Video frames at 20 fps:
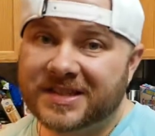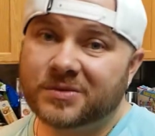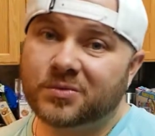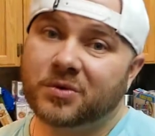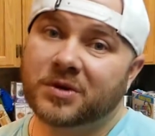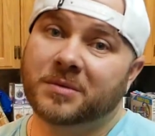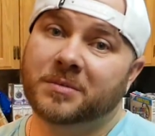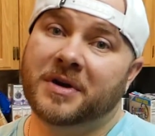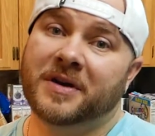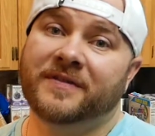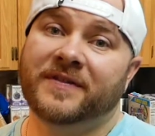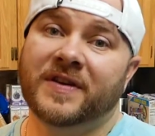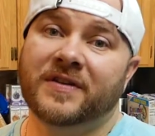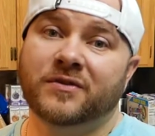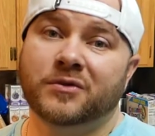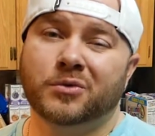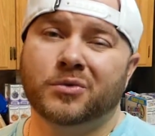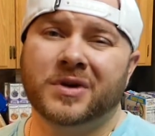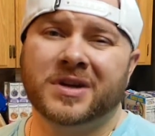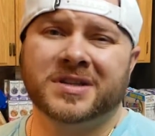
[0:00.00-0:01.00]
is one of my
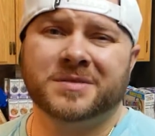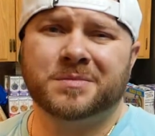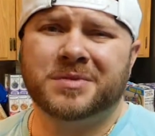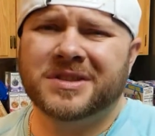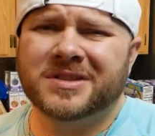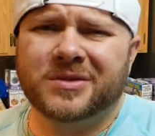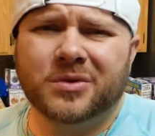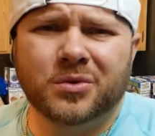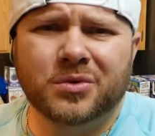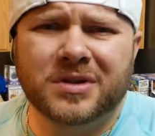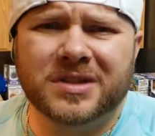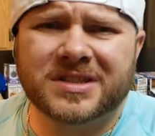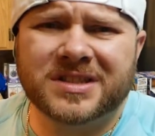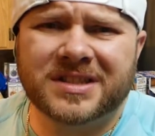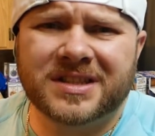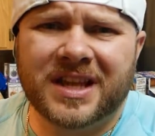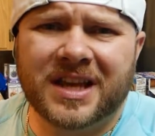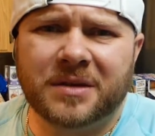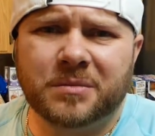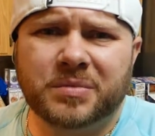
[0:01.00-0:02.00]
favorite recipes. Who
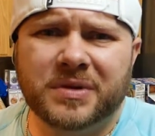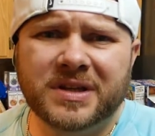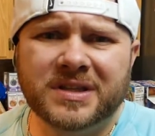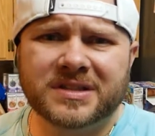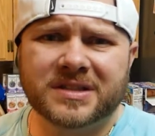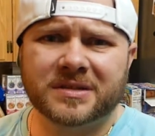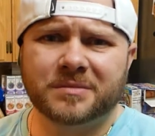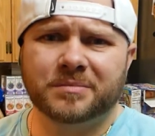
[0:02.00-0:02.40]
doesn't like pizza?